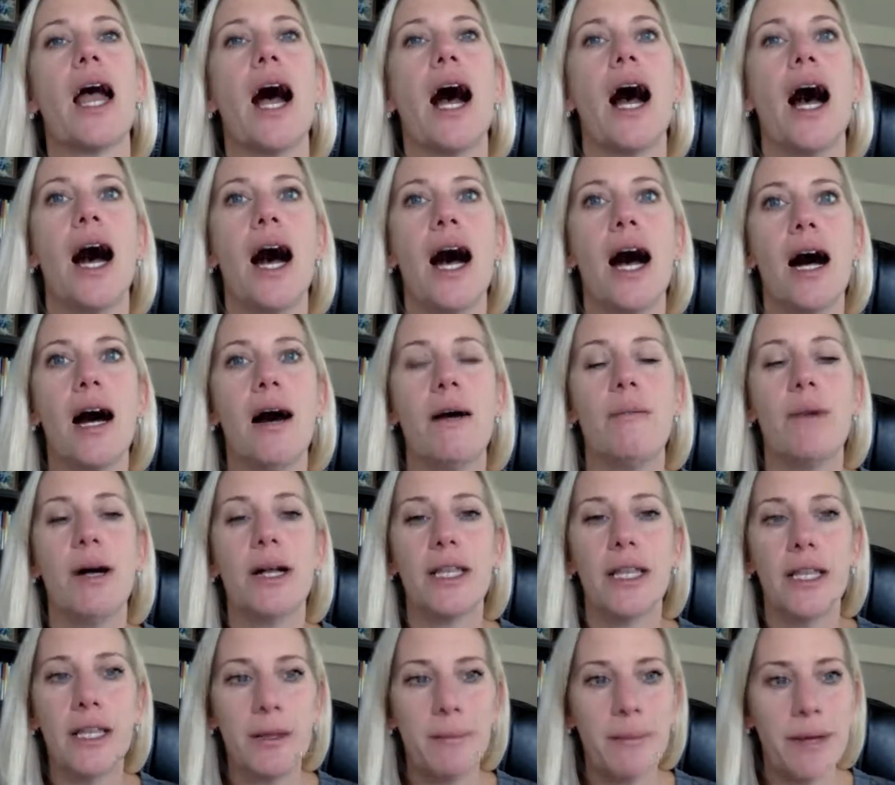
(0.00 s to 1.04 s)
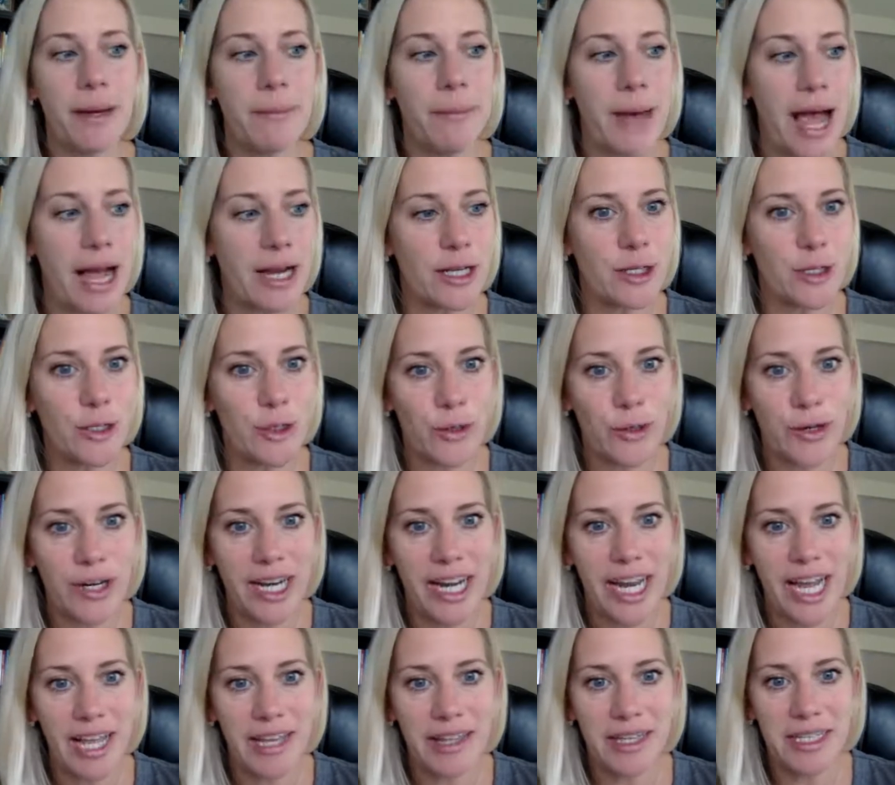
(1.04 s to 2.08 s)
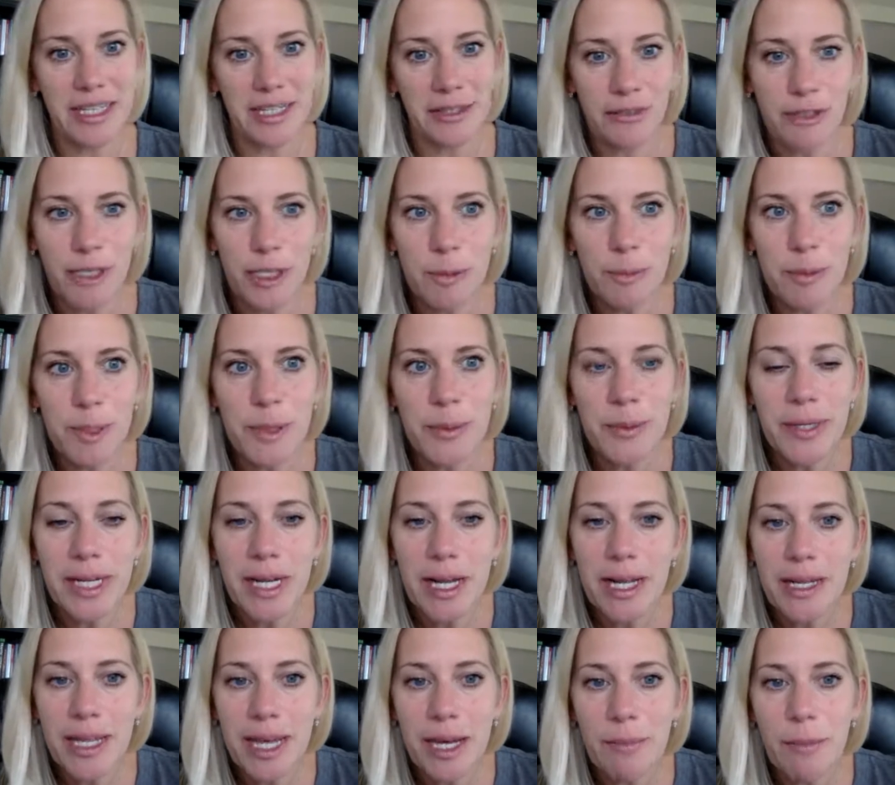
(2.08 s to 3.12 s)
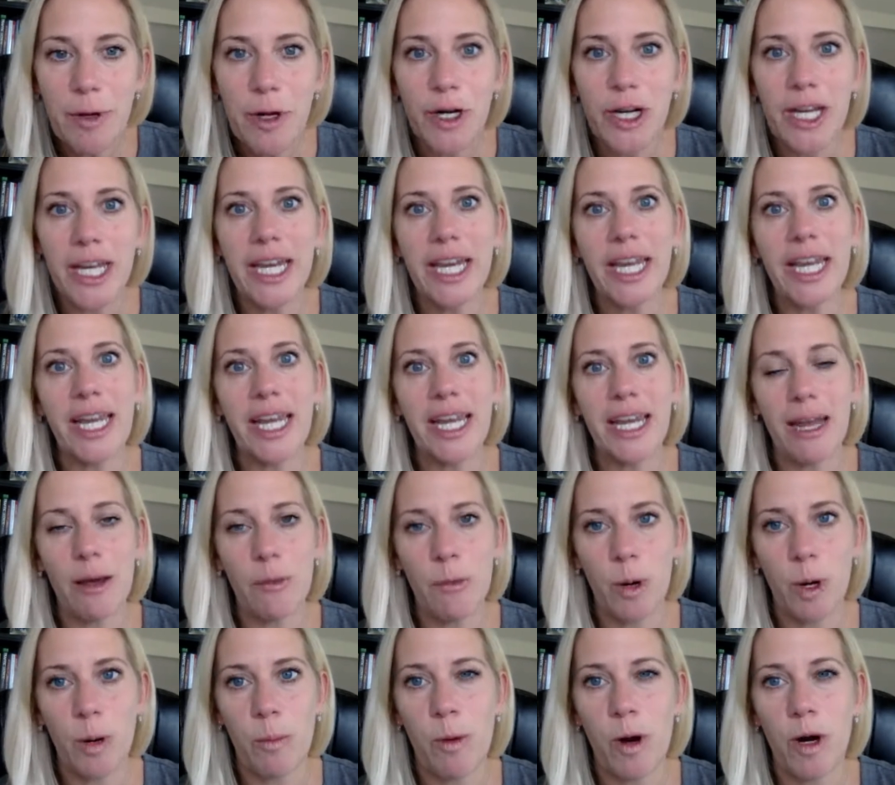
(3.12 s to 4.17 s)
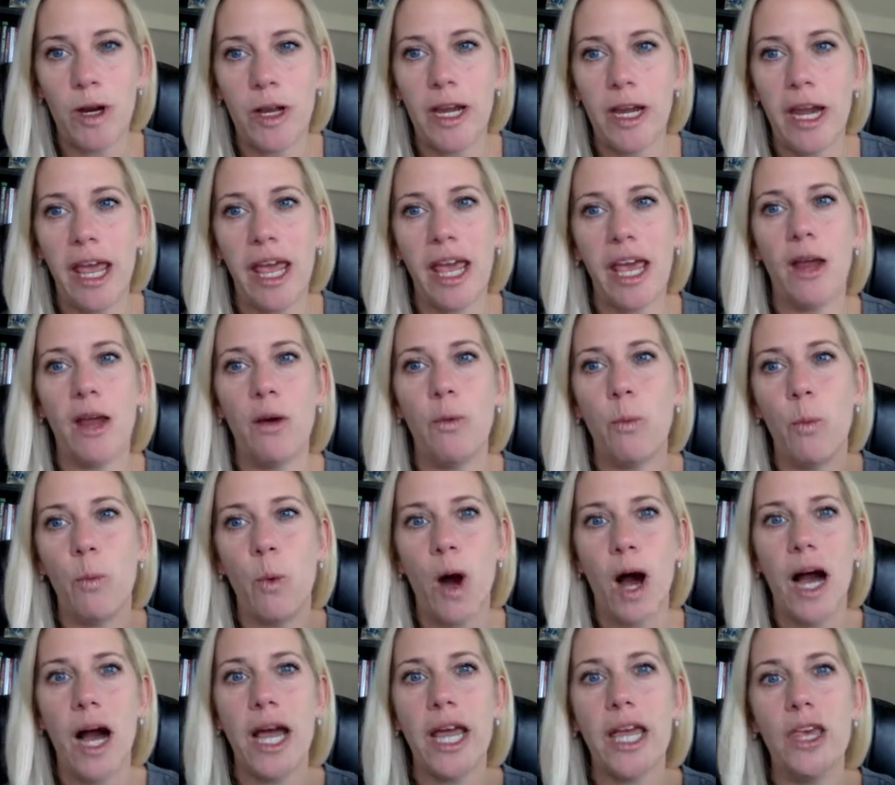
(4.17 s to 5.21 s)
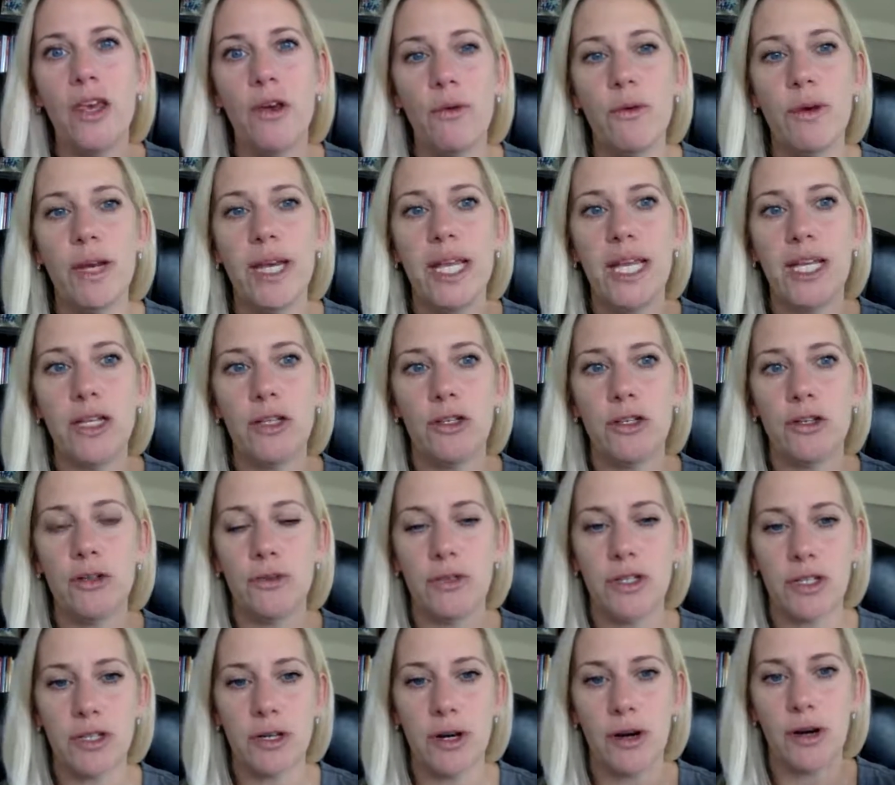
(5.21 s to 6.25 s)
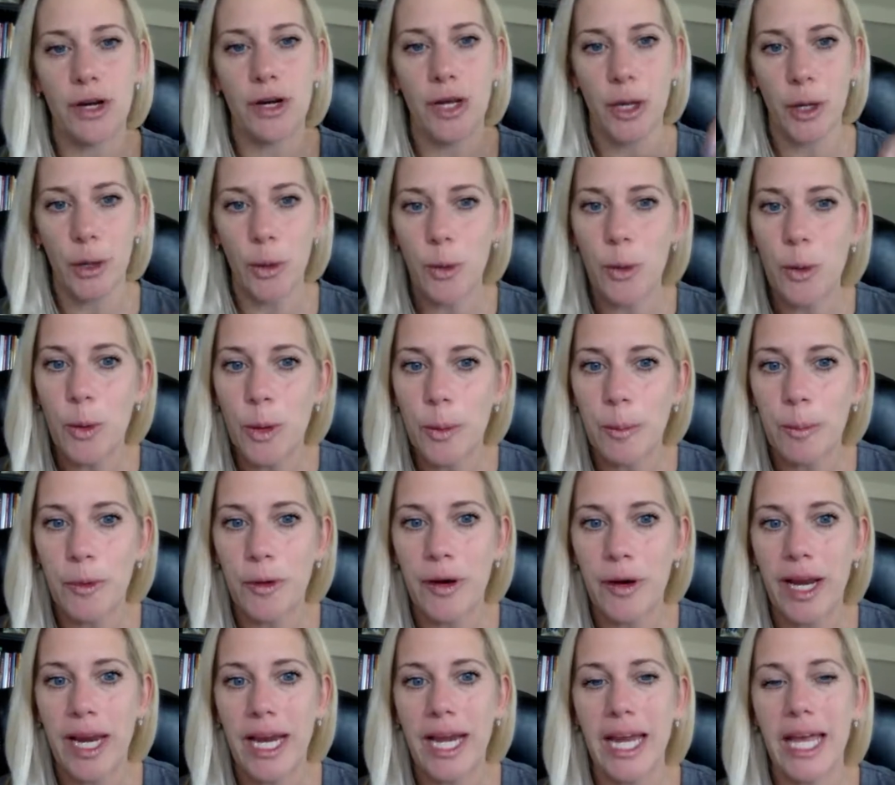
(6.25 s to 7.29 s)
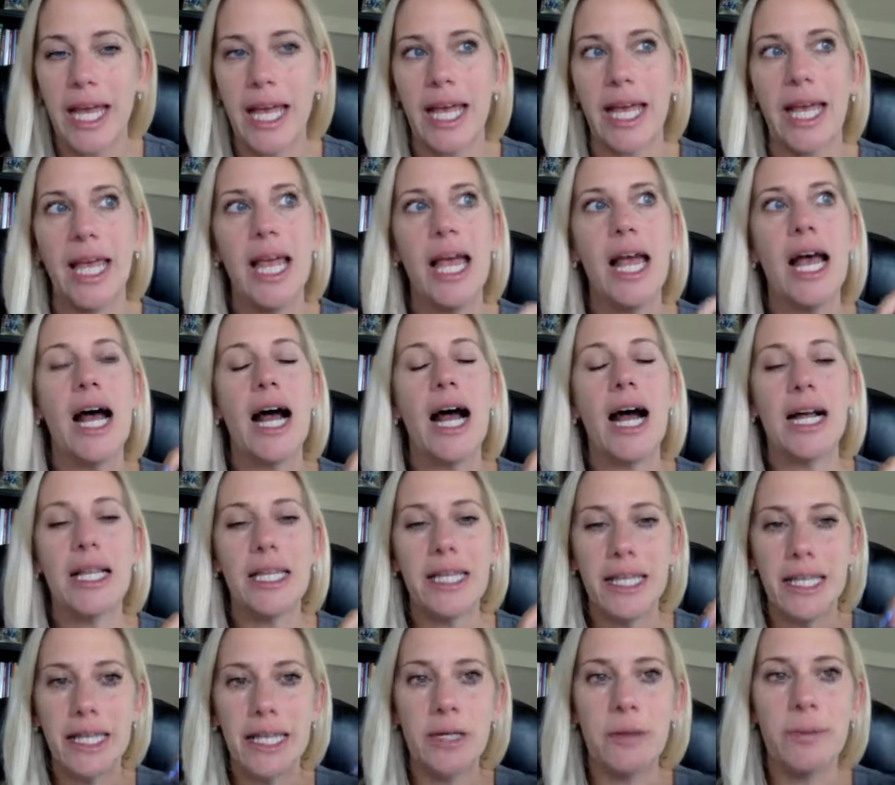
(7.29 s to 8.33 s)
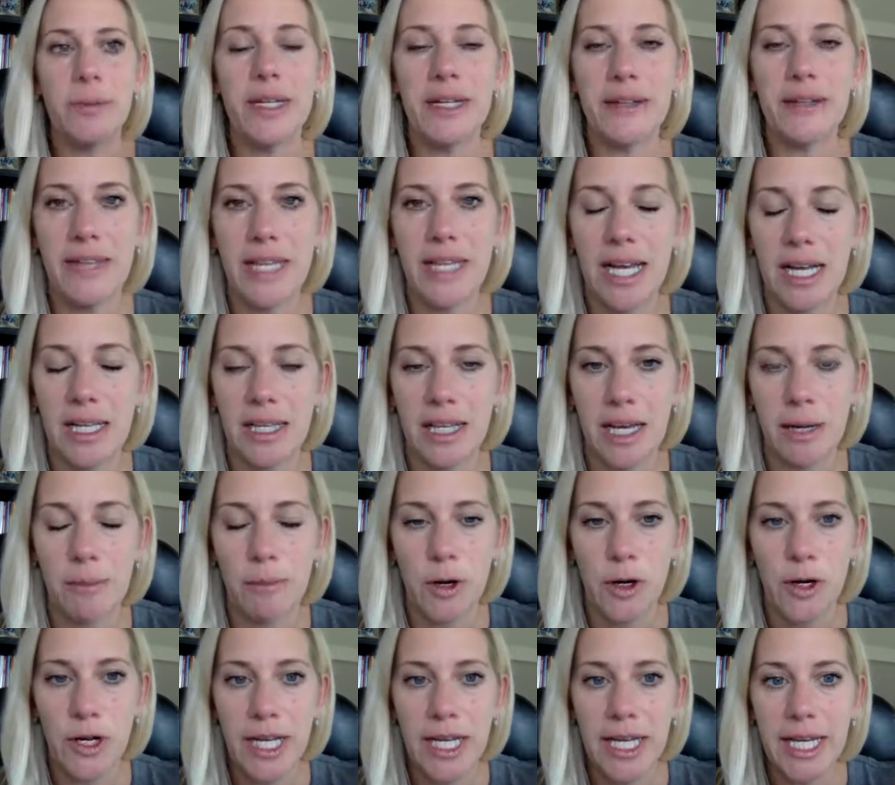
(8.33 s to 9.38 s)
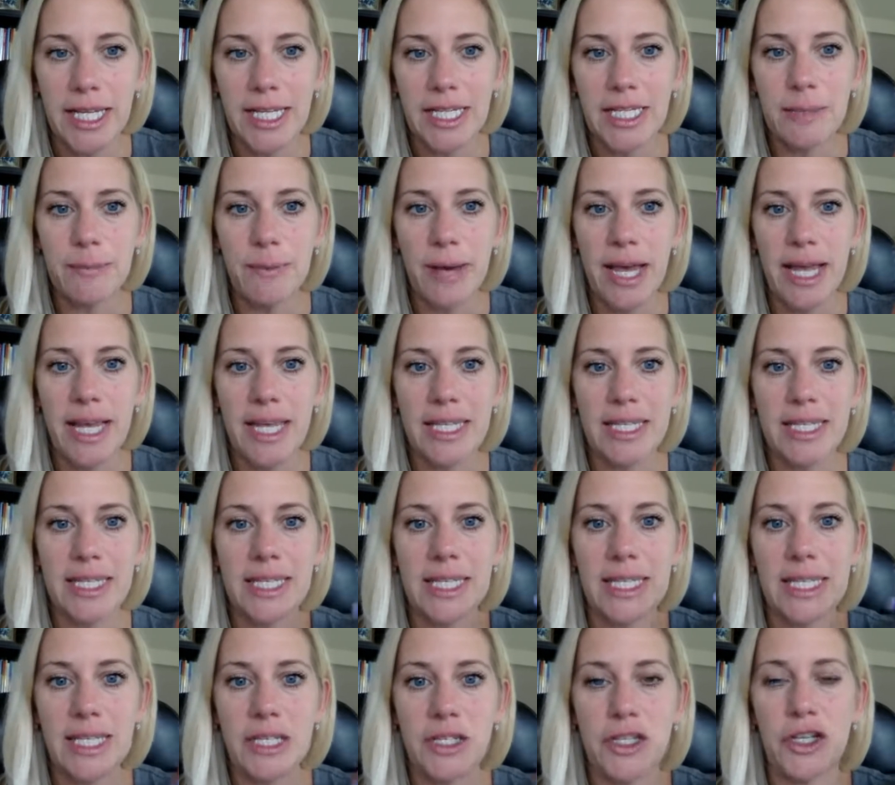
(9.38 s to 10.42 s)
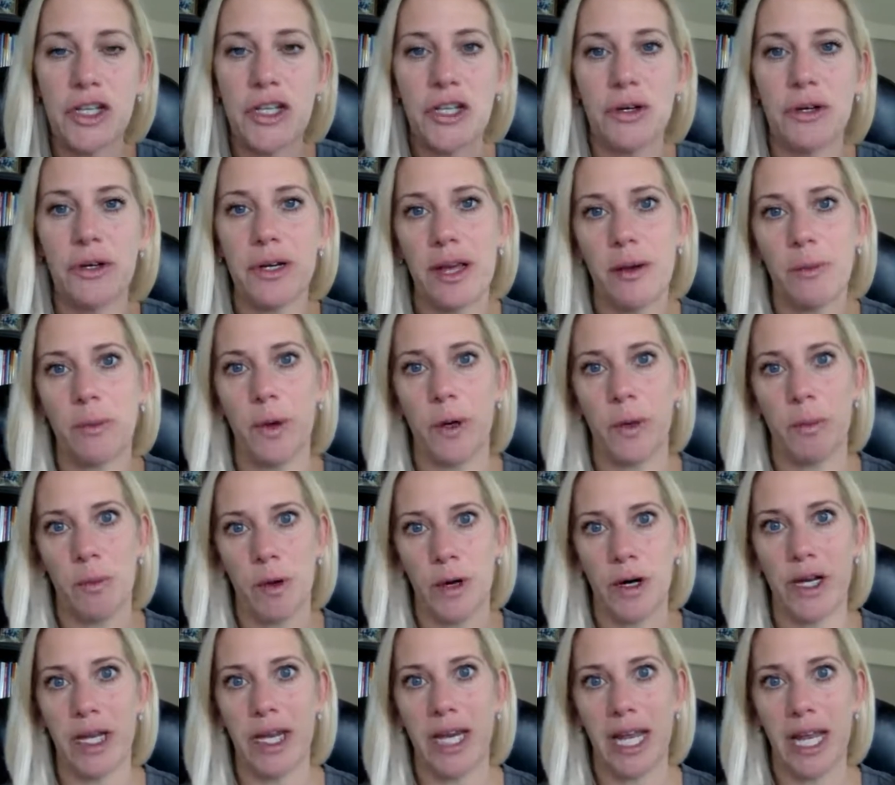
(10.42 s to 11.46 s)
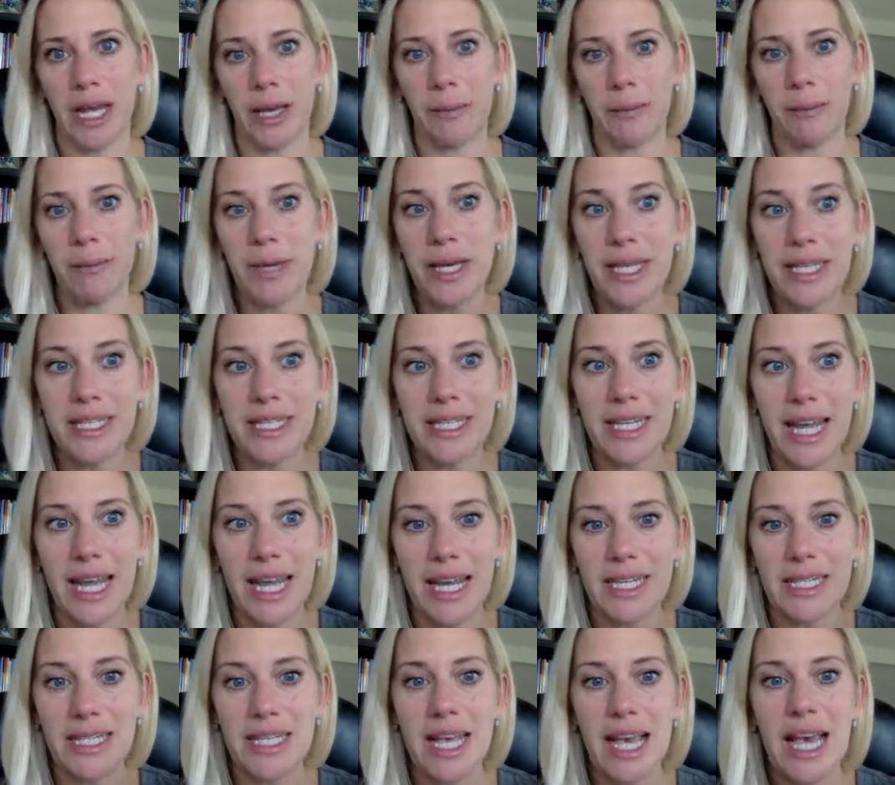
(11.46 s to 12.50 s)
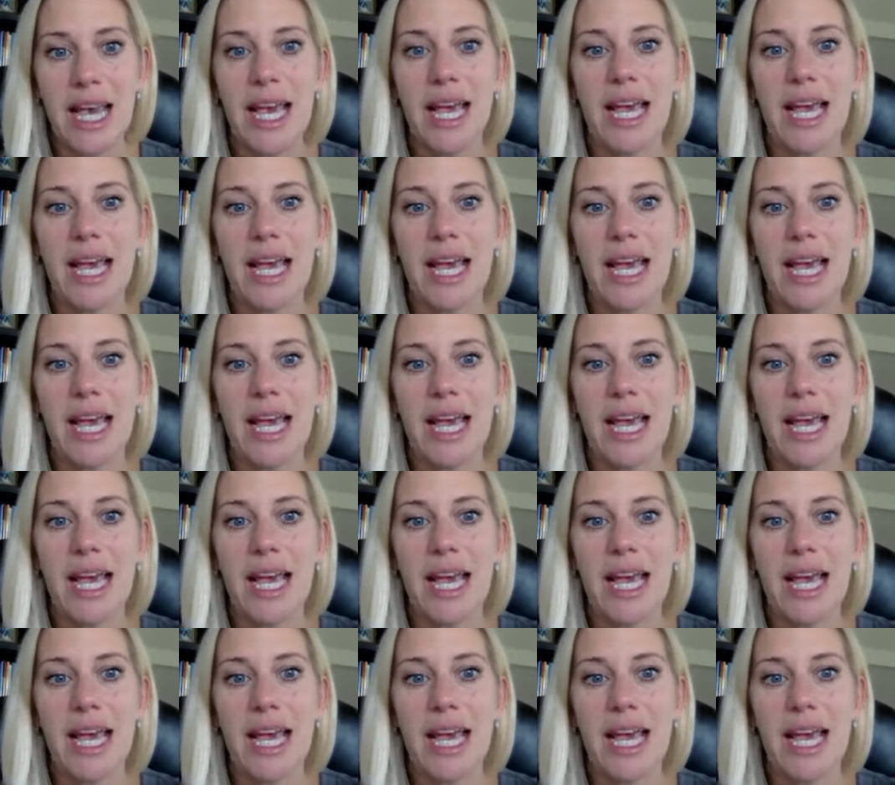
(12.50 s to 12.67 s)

a little bit of backstory on the difference between online marketing and network marketing and why you need to start incorporating a little bit of the online marketing space into your network marketing business,